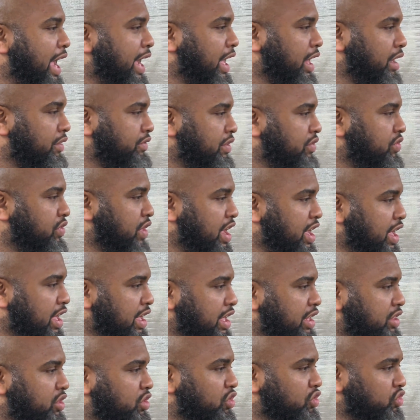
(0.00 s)
and everything and
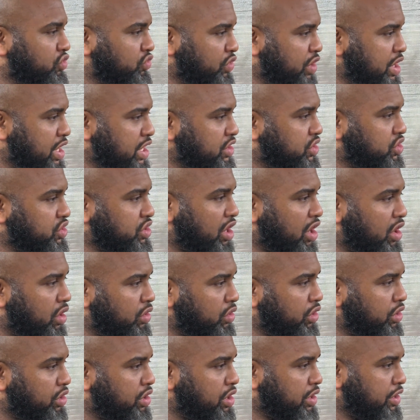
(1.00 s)
get those reinstalled
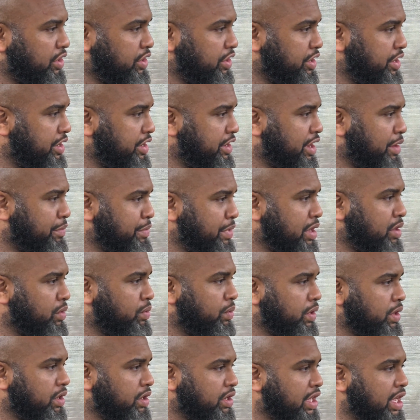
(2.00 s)
looking good. I mean,
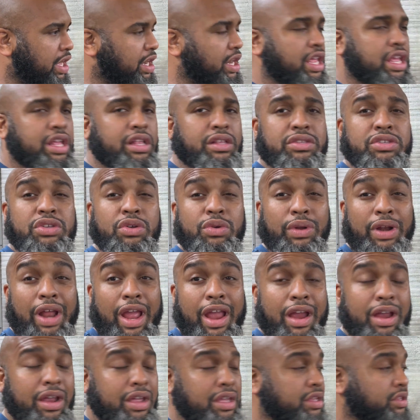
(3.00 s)
we're getting to an
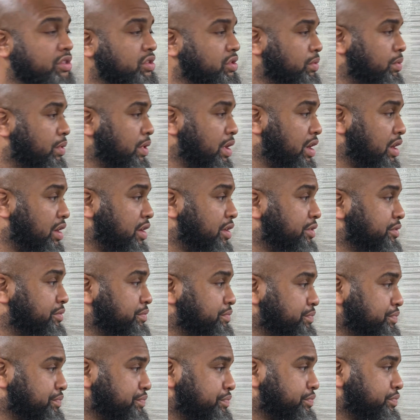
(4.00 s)
area to where
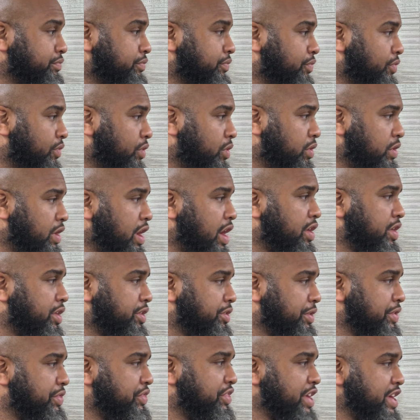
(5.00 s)
we're
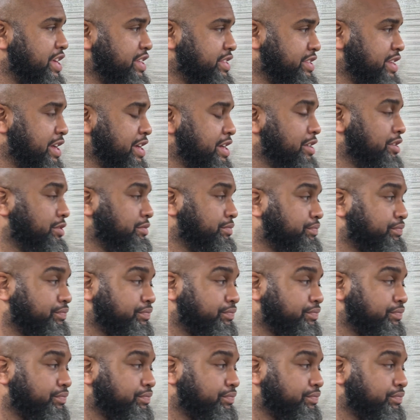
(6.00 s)
narrowing things down.